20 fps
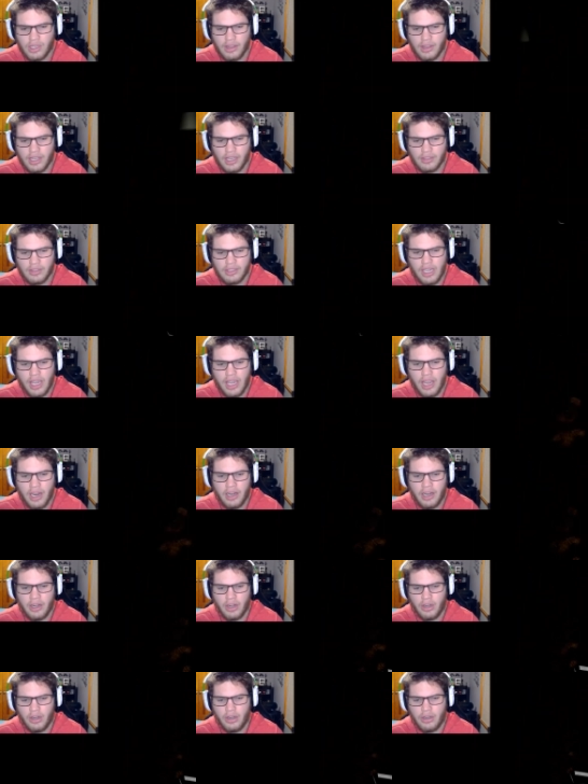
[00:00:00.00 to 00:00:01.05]
nothing else
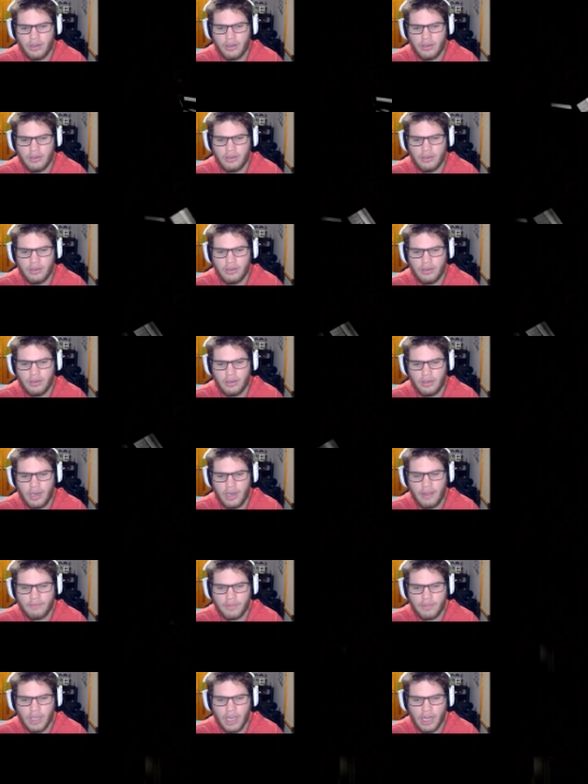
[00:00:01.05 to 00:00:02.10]
here.
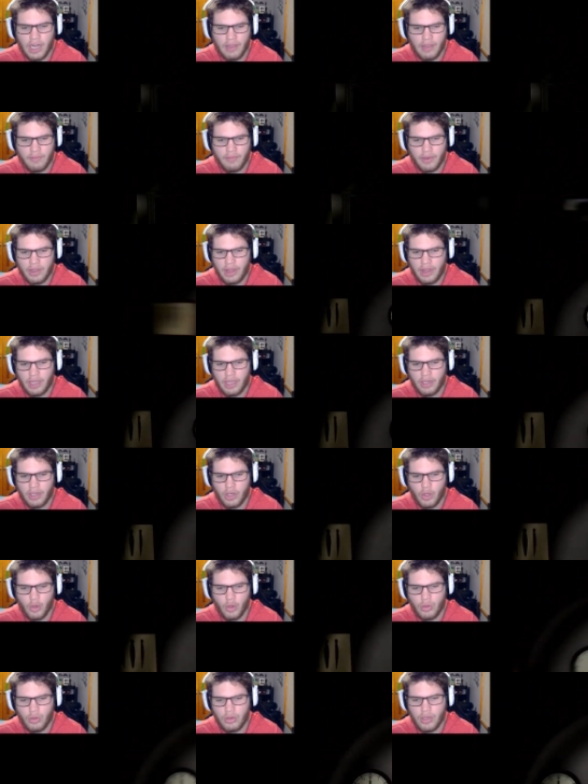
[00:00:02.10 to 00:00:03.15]
I've done everything,
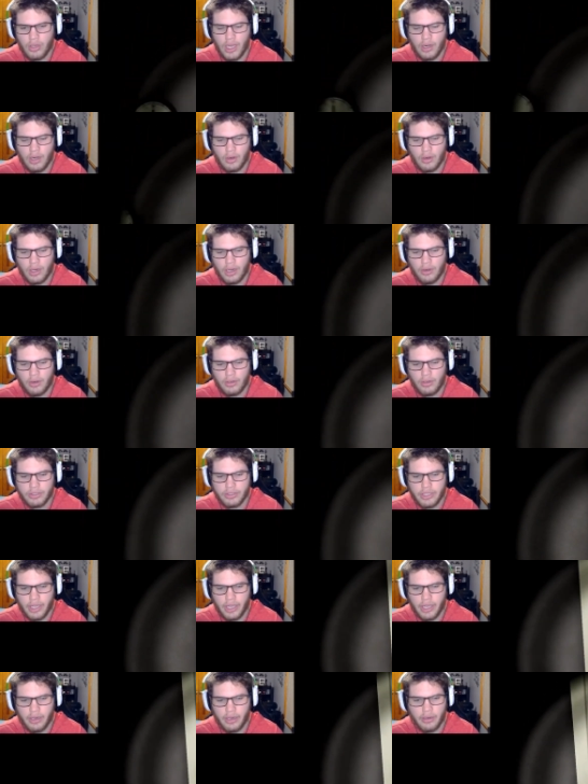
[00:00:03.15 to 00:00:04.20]
dude. I don't I don't
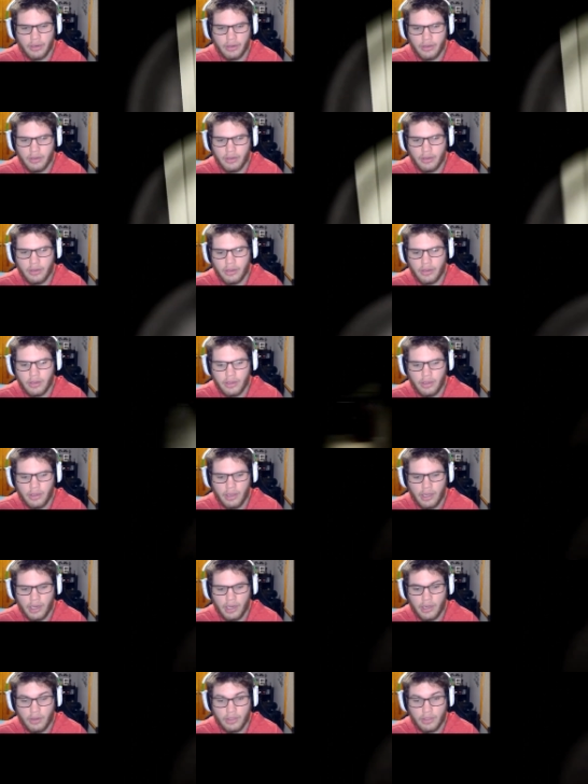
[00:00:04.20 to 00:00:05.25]
understand.
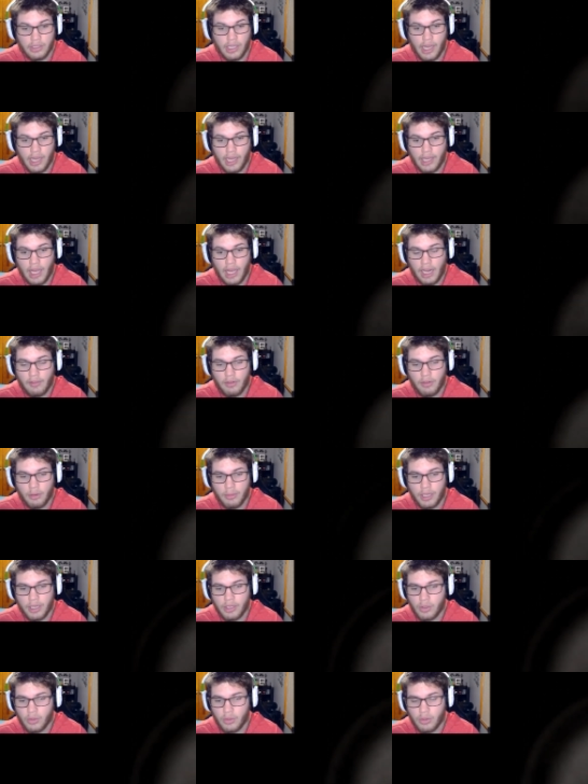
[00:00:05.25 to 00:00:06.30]
I don't yeah, I can't even open
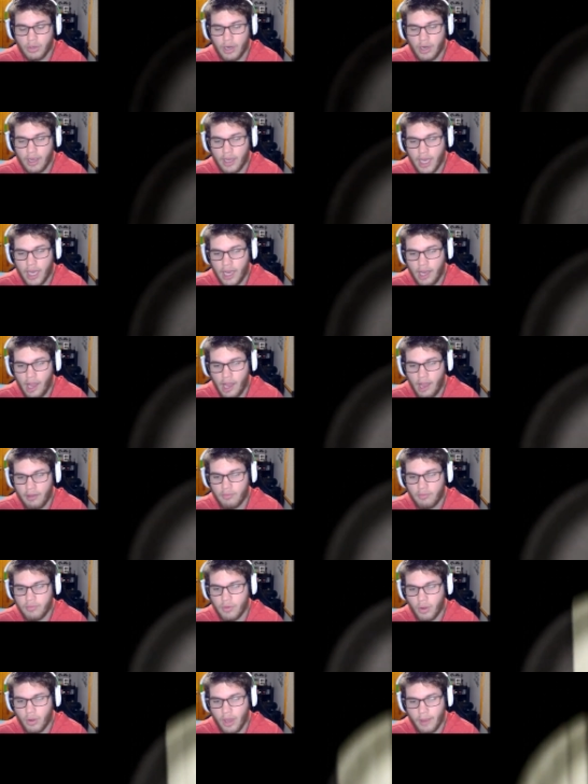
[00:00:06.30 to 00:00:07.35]
that door. I, I
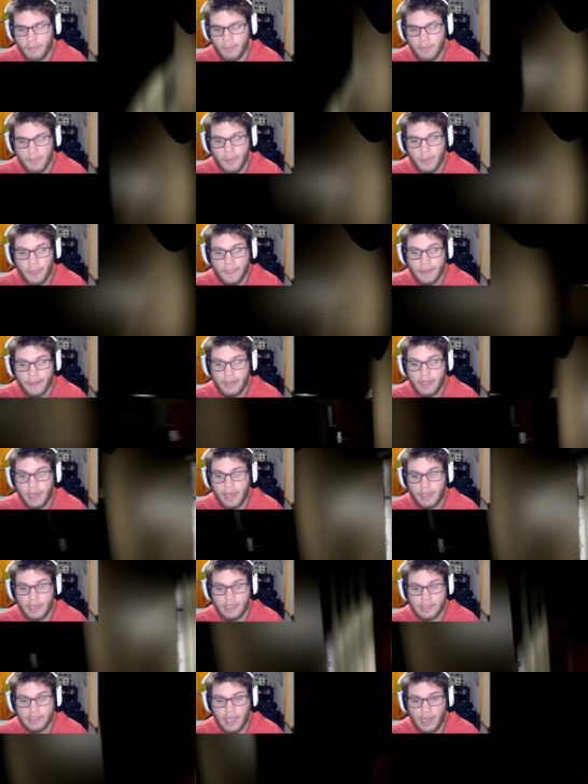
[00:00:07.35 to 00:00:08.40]
I've okay. Yeah,
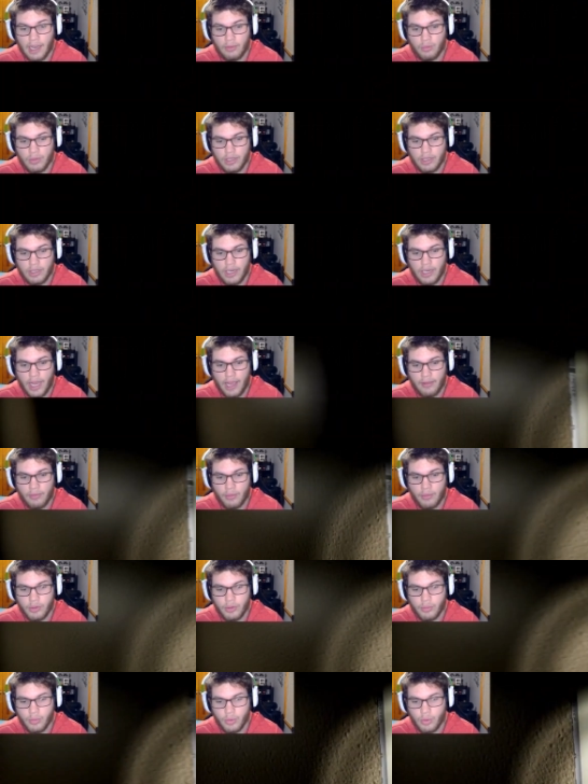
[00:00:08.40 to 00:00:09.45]
guys, I've went in
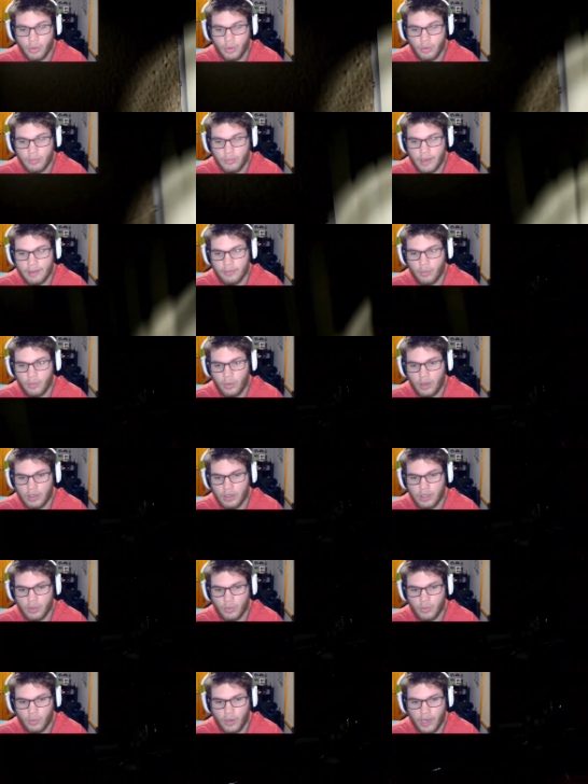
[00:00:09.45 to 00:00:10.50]
every room. I've walked
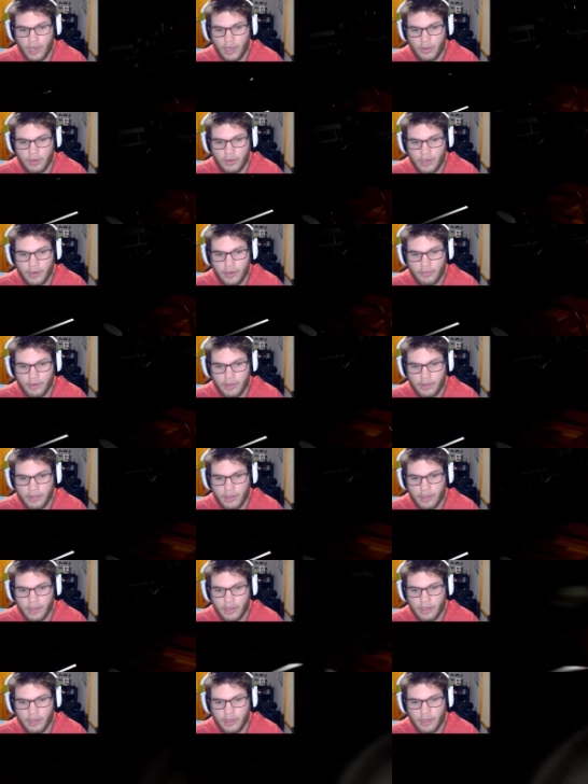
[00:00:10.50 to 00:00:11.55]
around
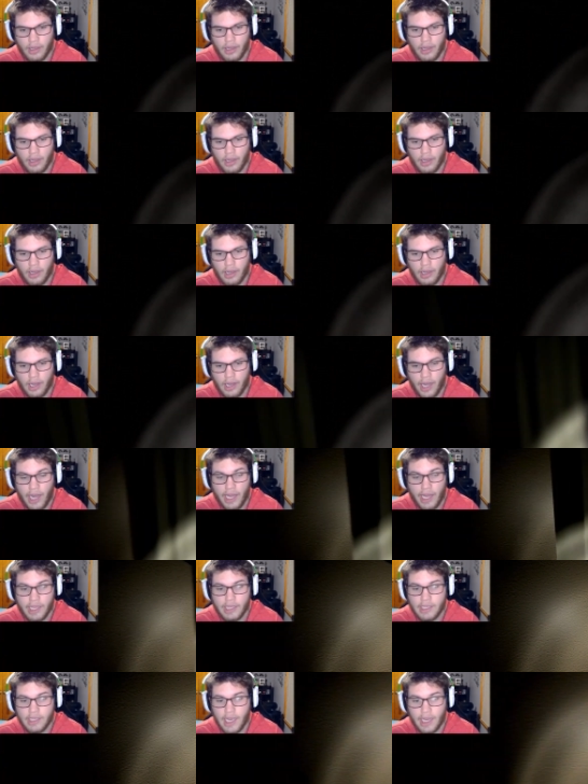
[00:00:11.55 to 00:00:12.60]
everything. Uh,
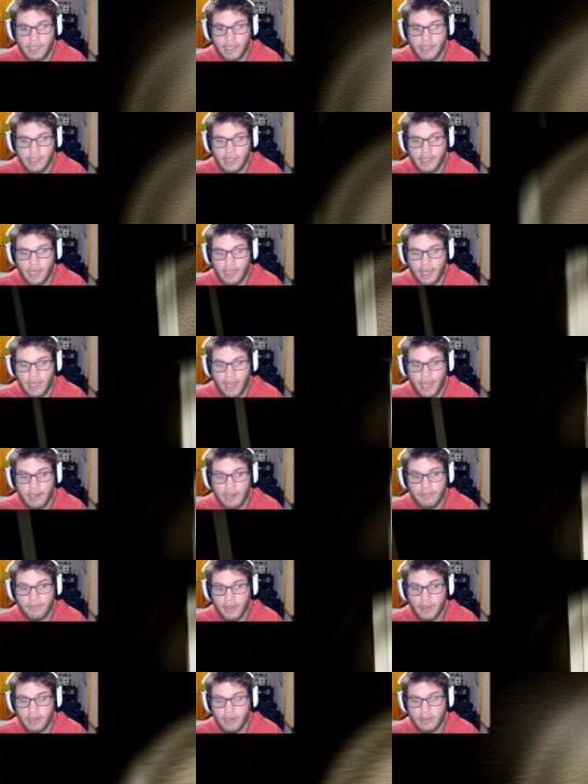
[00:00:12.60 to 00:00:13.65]
I, I, I can't
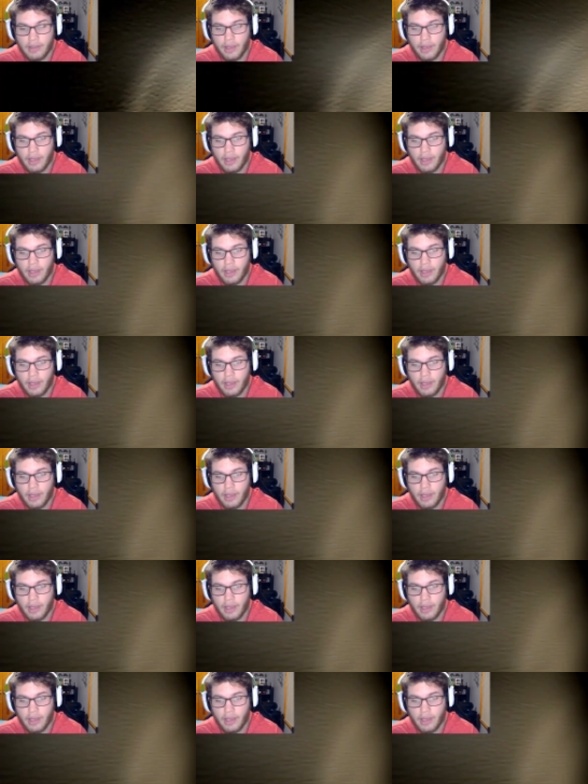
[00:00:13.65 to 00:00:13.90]
find anything